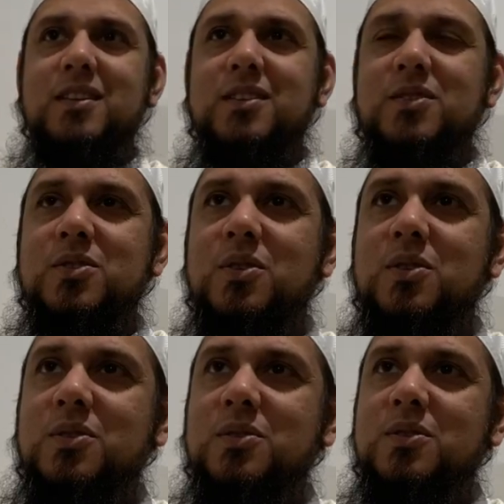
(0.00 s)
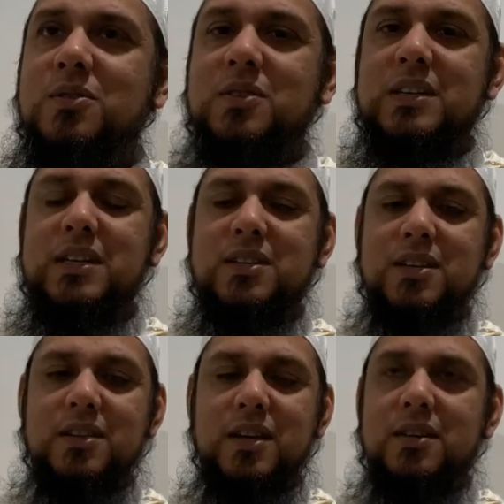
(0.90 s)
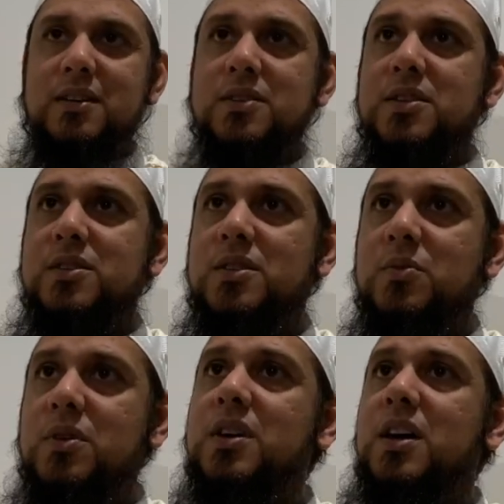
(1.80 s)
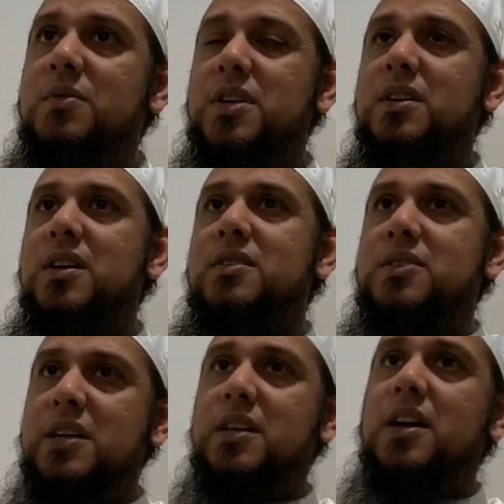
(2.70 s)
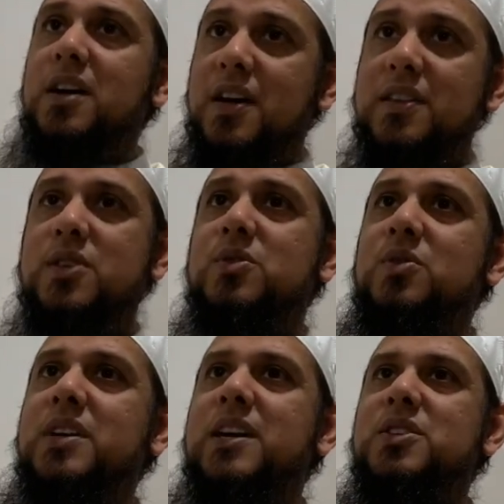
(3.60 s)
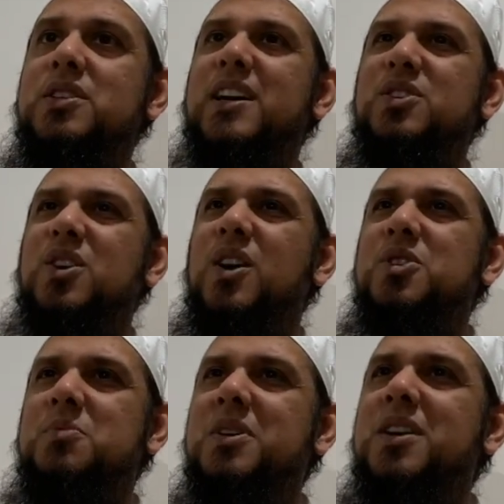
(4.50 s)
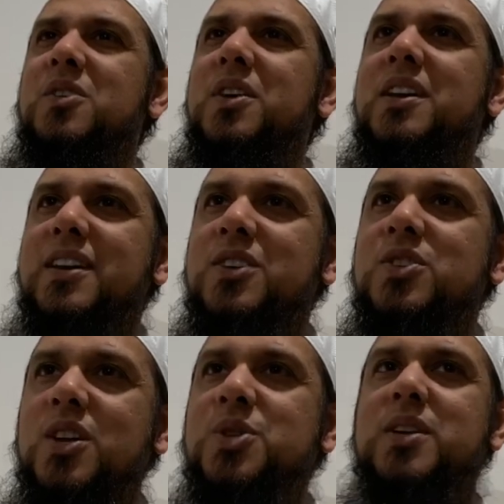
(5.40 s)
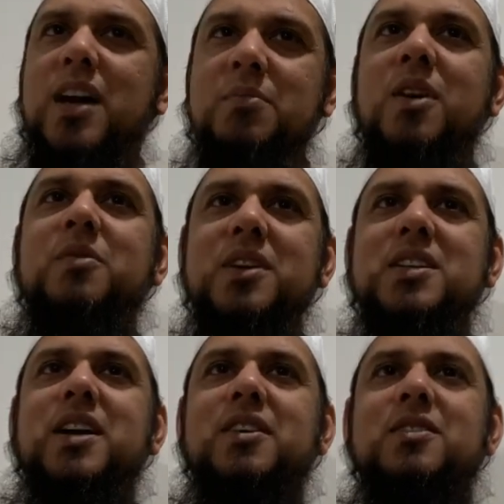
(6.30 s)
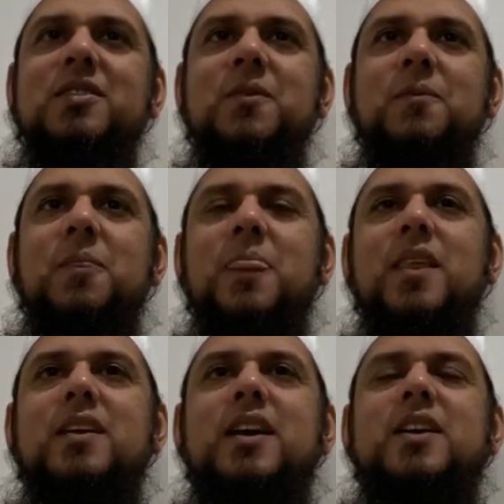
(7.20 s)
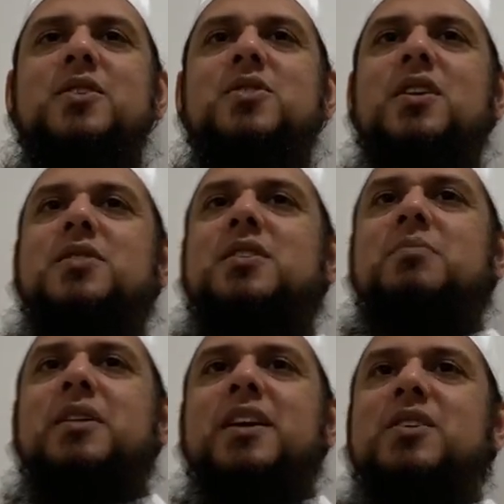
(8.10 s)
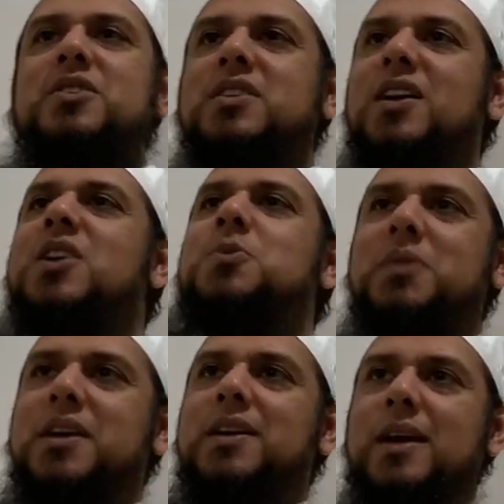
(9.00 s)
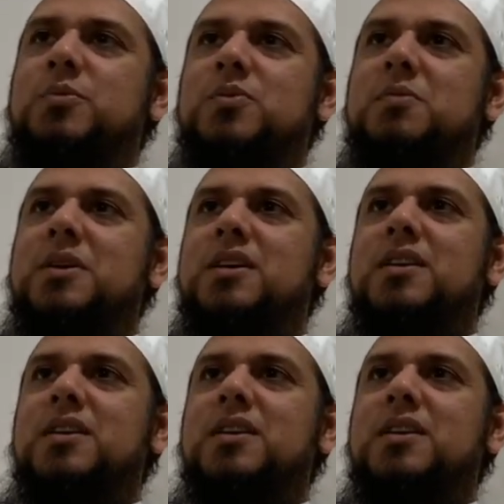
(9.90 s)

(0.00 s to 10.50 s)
So he said that this is the work of shaitan. Shaitan on this occasion has caused me a great exhaustion. I'm already tired and exhausted, but here shaitan is playing games with me